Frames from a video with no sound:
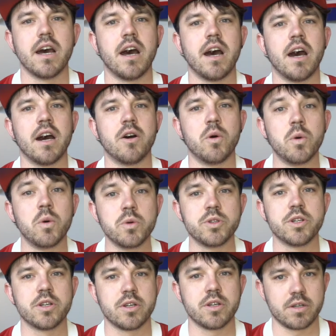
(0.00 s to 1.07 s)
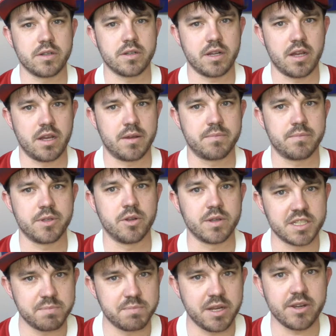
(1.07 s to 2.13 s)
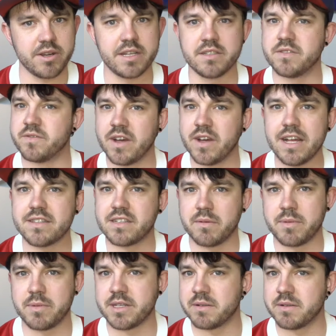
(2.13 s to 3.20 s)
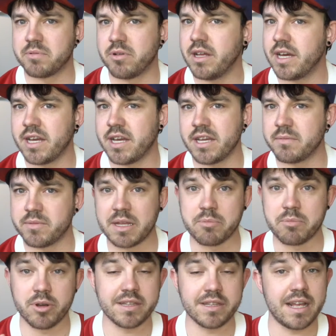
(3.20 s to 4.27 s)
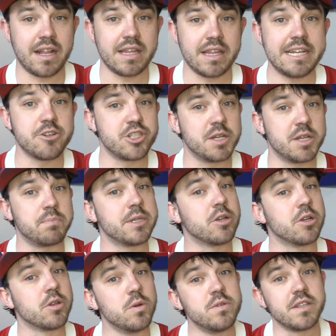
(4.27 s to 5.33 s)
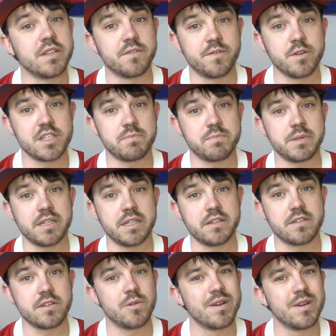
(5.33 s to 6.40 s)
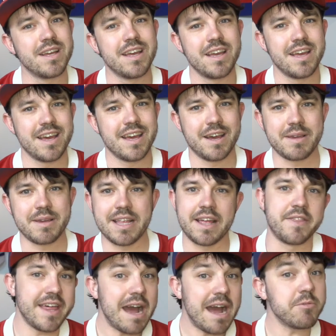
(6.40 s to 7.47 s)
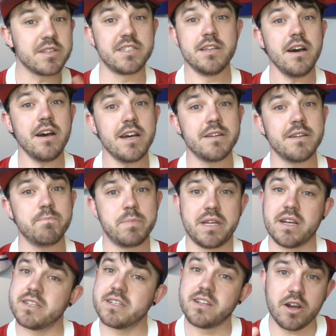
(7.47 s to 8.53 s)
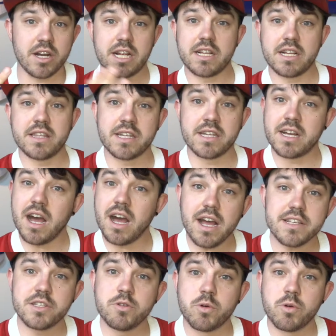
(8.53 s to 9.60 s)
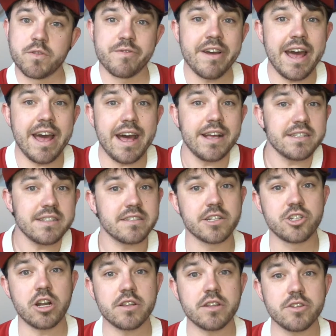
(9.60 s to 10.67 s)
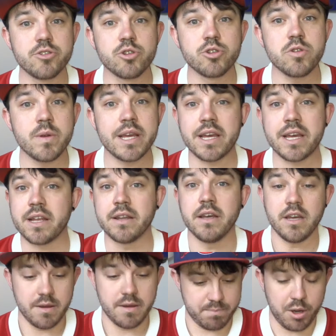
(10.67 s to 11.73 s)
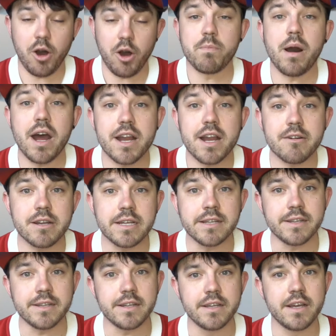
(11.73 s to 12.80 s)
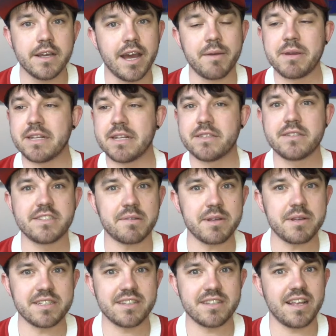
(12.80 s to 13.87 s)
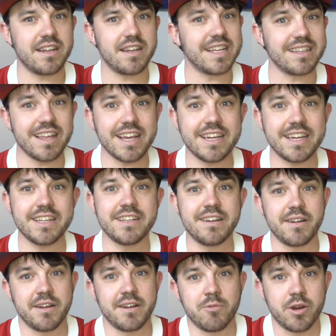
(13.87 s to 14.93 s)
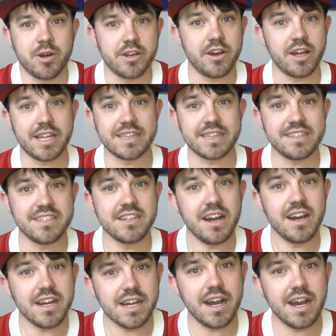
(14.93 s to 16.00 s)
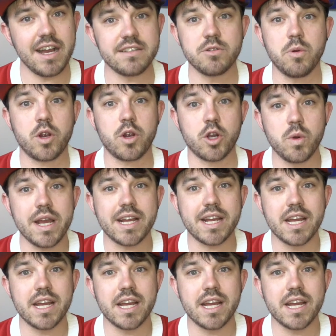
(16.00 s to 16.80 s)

older, experienced vets come into play, they bring that leadership, but you're losing foot speed. So, I mean, and that was done because the guys who were fast, like Jonathan Drouin, Paul Byron, I mean, to some extent, like Lehkonen and whatnot, like these young guys who are quick,